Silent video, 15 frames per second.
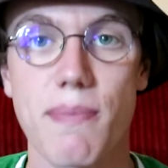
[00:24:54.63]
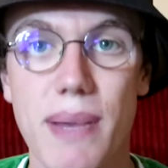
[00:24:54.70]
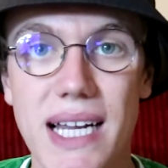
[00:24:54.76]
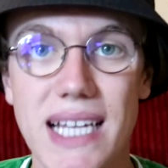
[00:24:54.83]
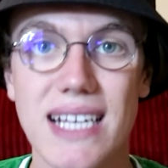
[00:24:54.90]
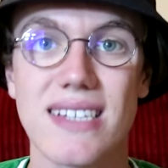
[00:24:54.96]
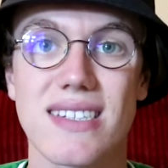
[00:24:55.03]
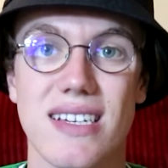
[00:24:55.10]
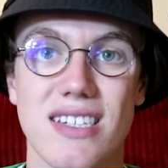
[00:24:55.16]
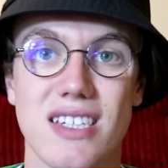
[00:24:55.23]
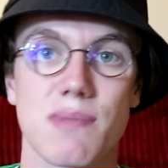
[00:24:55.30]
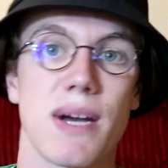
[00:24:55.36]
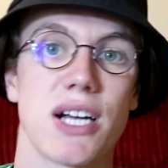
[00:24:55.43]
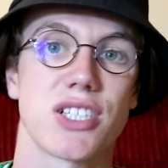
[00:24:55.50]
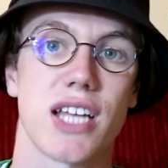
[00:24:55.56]
Please
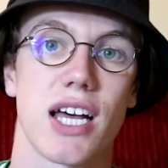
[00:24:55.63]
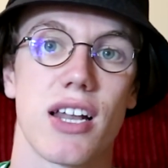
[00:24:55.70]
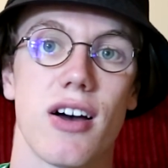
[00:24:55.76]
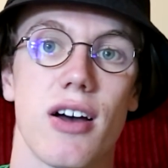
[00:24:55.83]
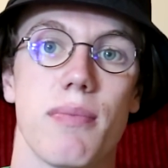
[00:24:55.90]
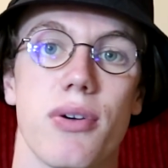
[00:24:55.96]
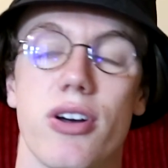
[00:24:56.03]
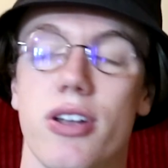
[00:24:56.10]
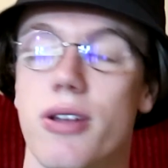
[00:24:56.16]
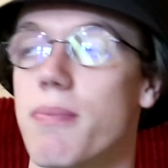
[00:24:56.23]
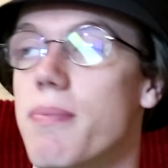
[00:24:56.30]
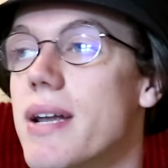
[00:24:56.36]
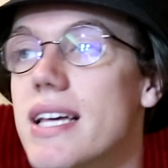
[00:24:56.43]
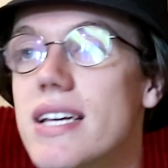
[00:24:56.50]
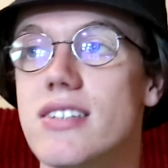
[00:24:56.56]
smash that like button.
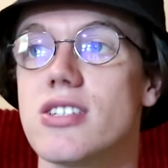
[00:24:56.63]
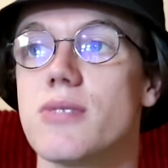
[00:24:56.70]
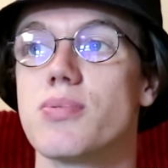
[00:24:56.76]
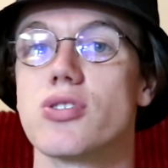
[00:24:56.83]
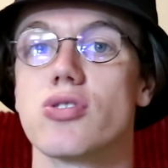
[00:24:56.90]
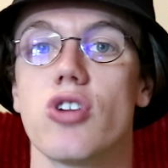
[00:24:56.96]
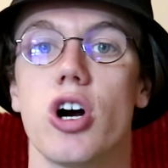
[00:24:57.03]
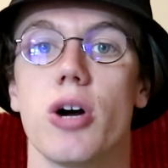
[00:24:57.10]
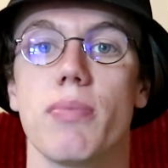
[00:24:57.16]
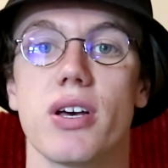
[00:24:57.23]
Please subscribe,